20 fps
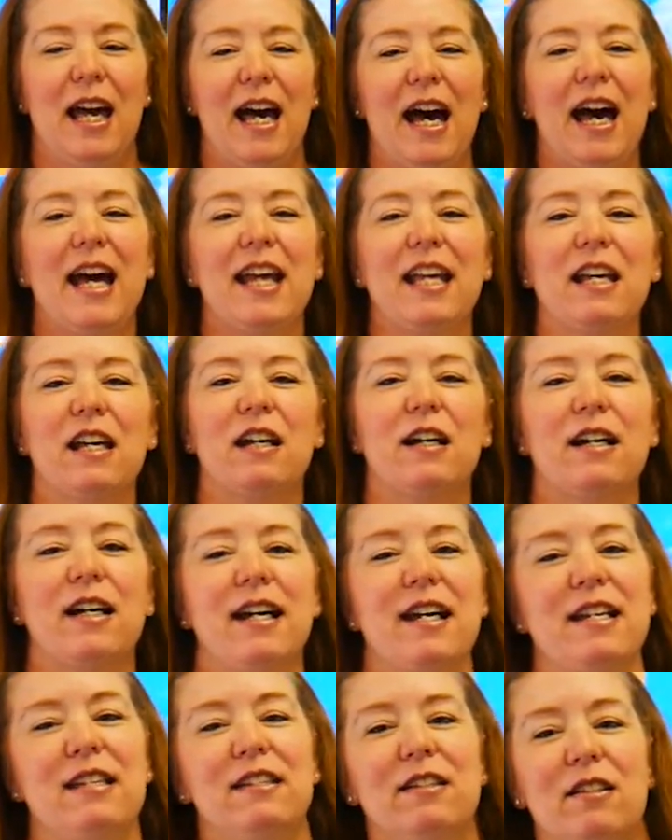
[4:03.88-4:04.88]
Hi,
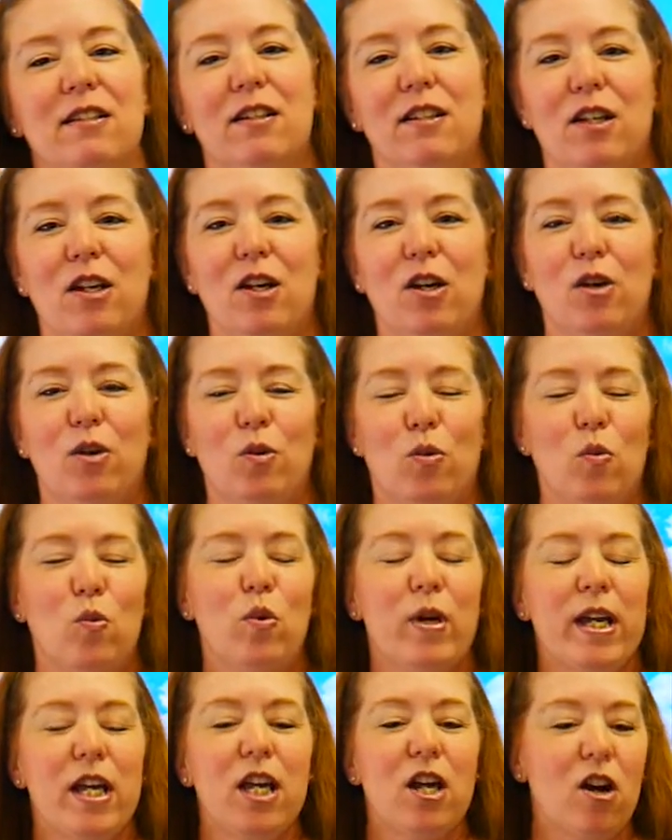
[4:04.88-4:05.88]
guys.
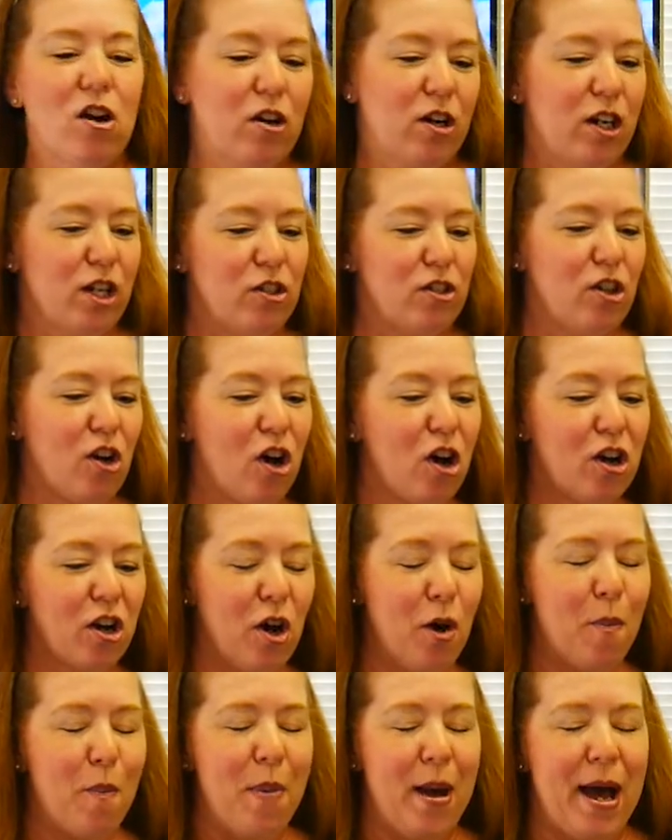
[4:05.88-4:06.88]
We are going to
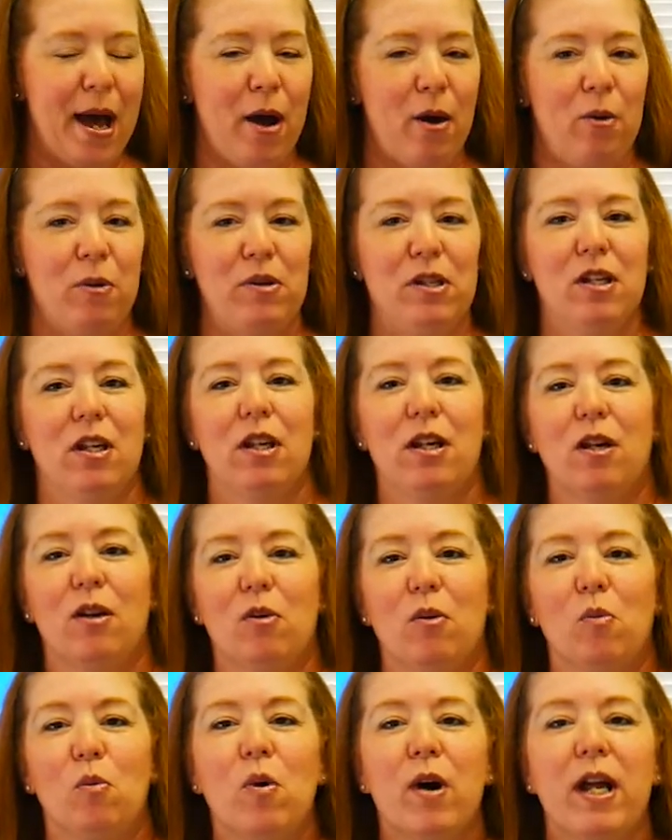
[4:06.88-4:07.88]
talk about
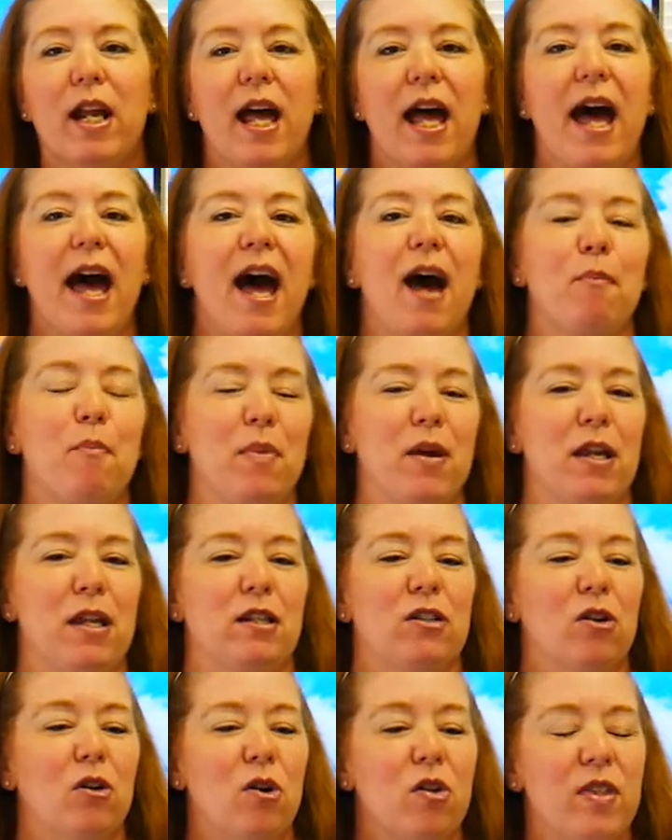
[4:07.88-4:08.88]
what
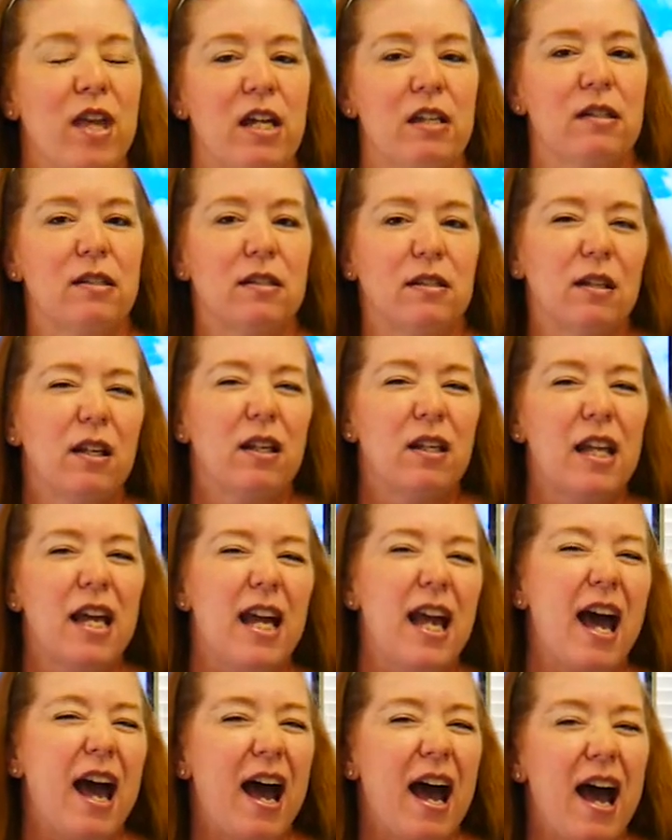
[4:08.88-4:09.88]
happened on that
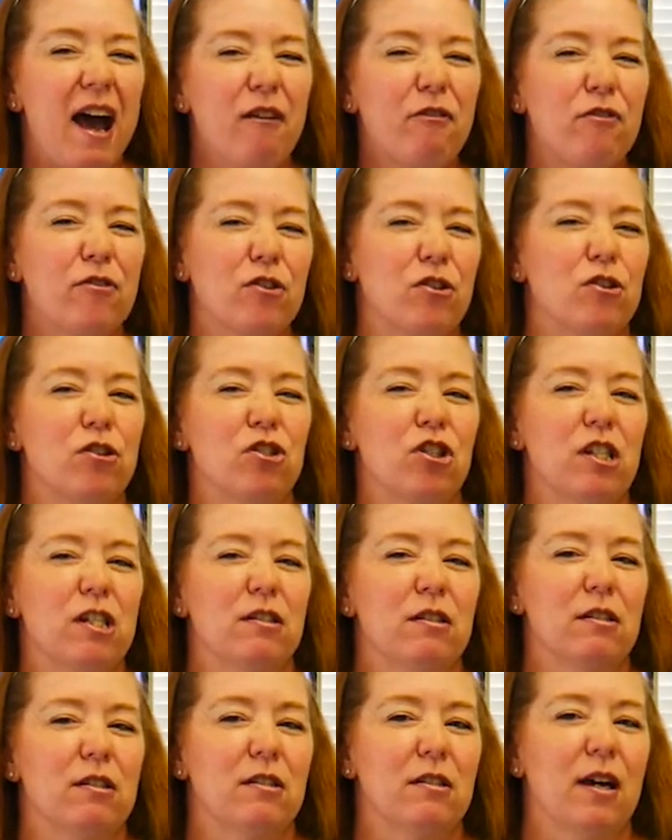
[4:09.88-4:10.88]
Sunday after
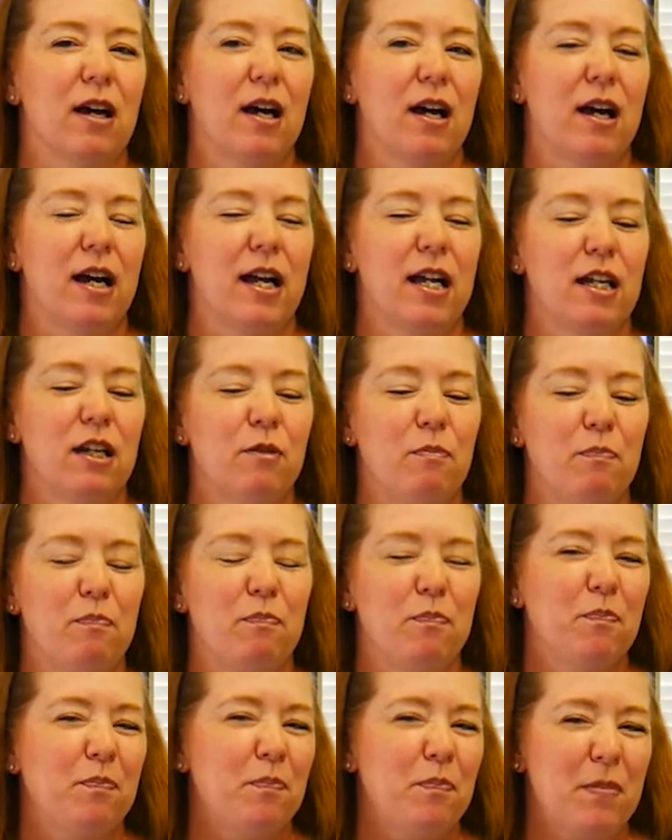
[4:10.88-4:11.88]
Jesus died.
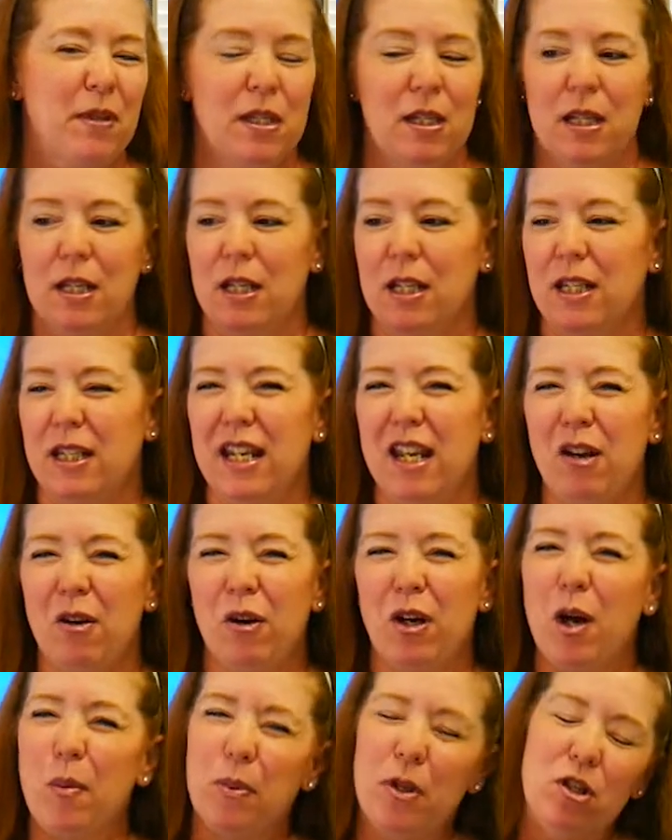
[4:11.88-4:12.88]

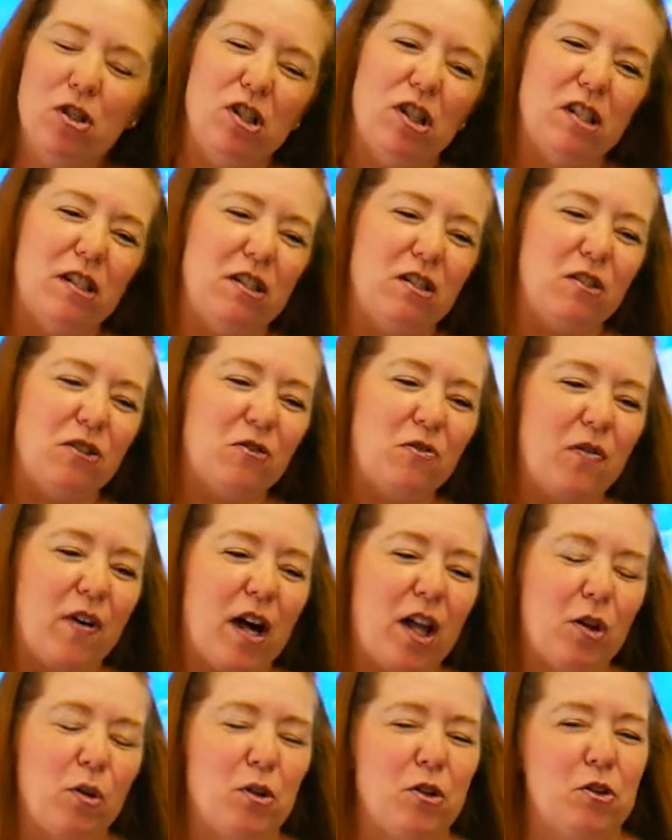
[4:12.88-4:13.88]
Now, a couple of Jesus'
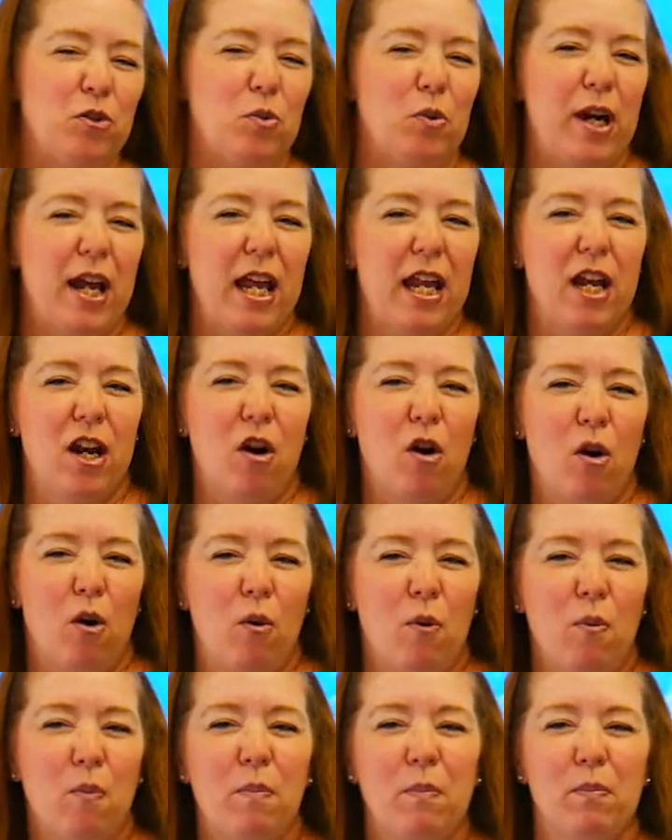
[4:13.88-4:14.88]
followers were headed
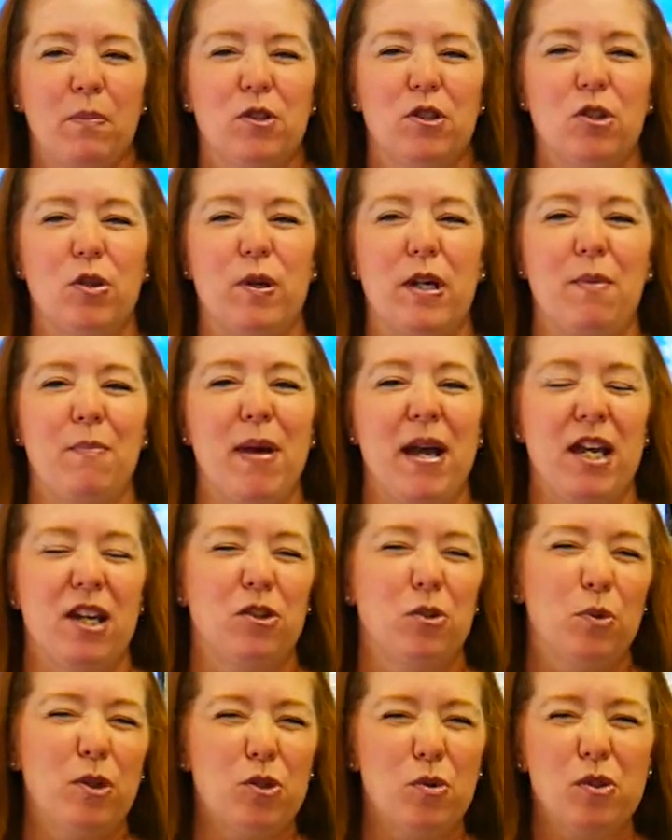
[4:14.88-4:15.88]
home to
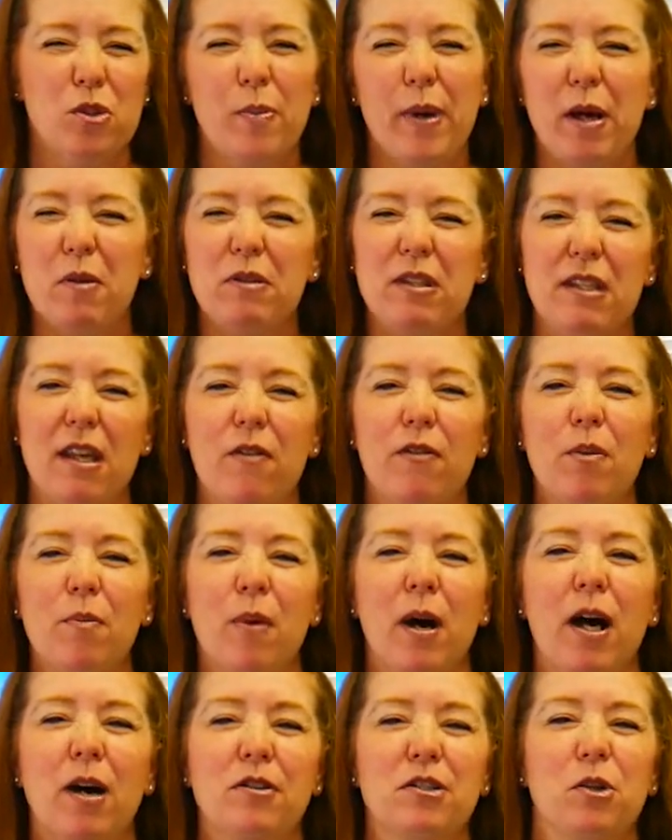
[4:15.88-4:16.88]
Emmaus, which was about 7
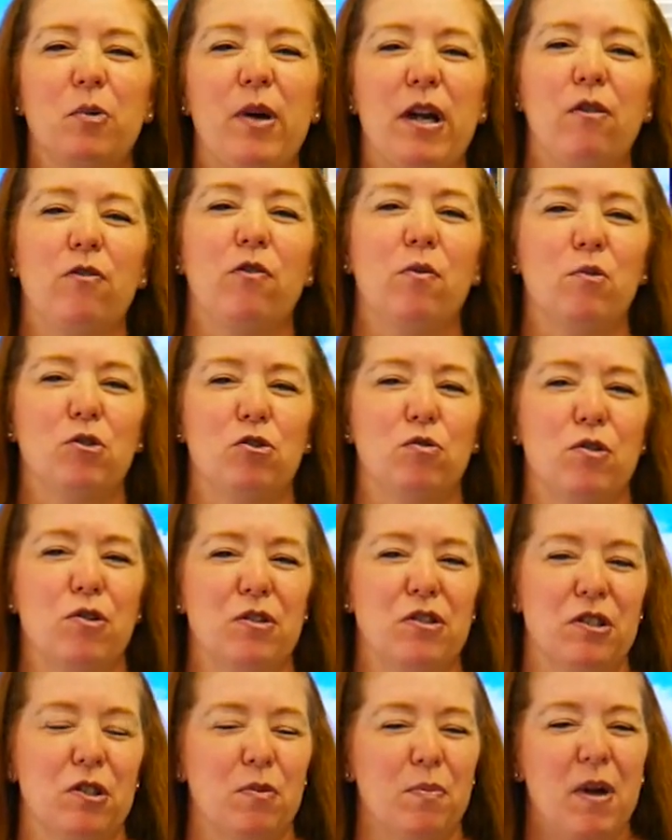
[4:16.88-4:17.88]
miles away from
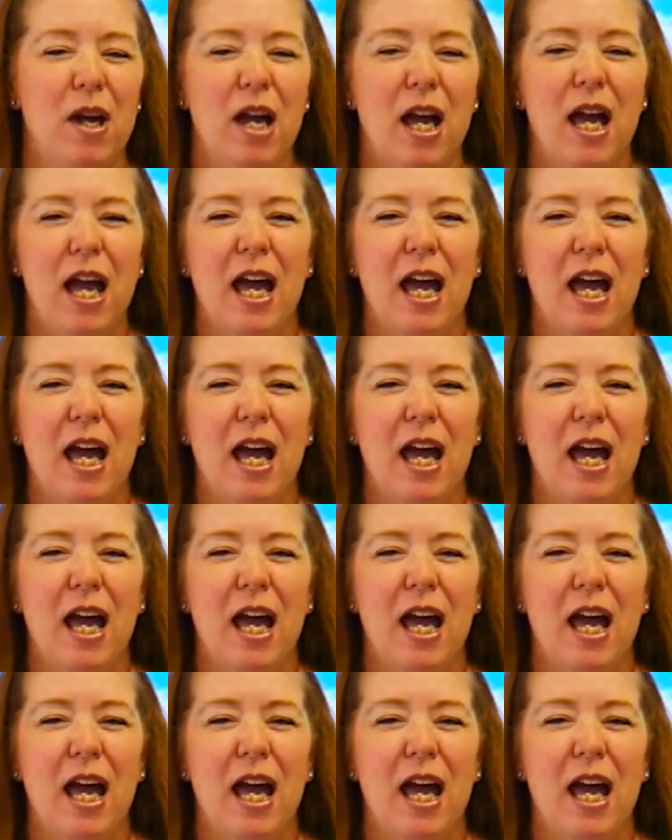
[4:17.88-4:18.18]
Jerusalem.